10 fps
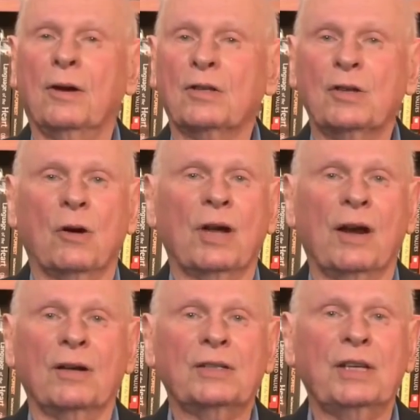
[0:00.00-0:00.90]
There is no
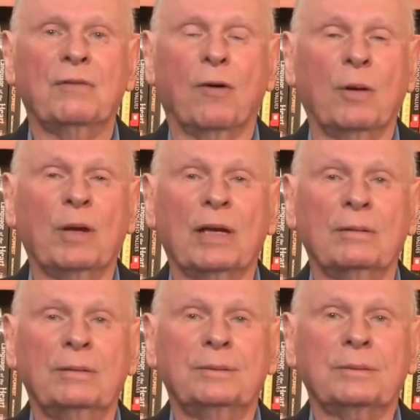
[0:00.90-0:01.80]
guaranteed
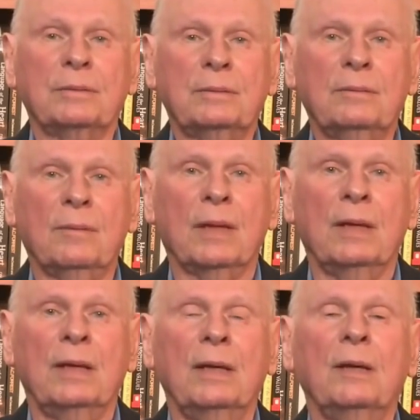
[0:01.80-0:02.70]
formula,
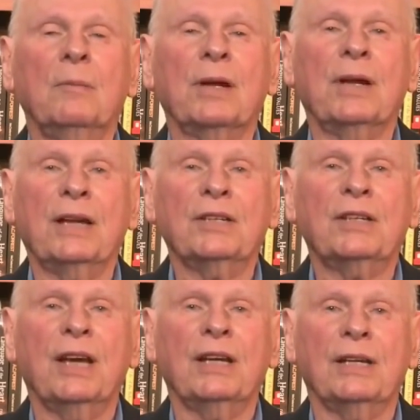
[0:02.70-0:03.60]
but an
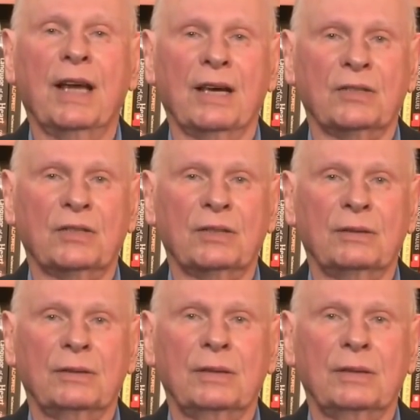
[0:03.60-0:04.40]
educated guess